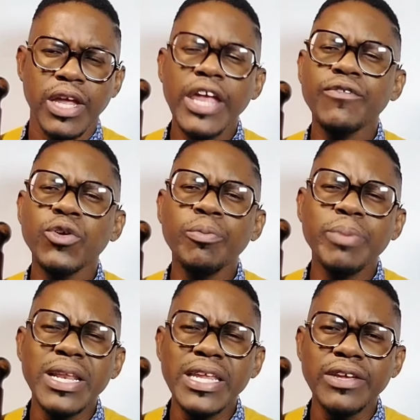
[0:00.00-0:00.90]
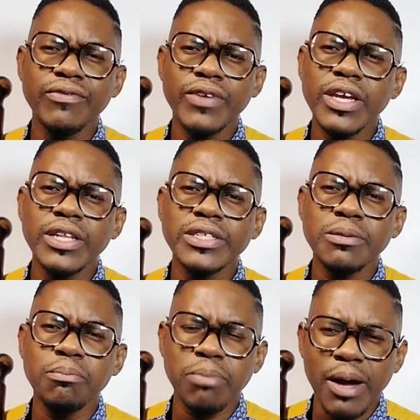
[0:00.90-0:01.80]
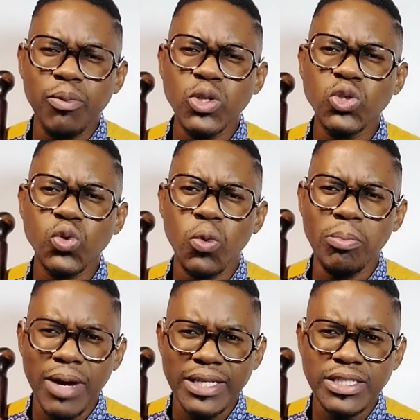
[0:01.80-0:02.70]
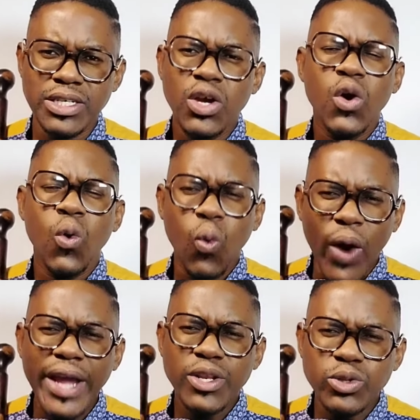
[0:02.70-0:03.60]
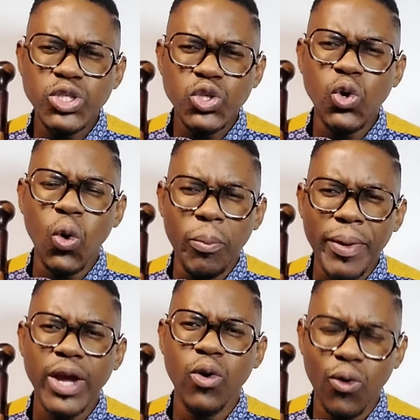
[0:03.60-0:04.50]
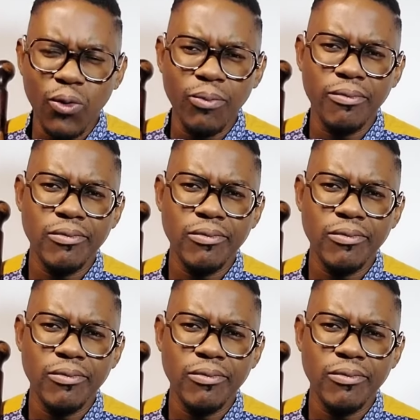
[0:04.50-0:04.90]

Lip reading: If you believe in Zimbabwe so much, why don't you go back home?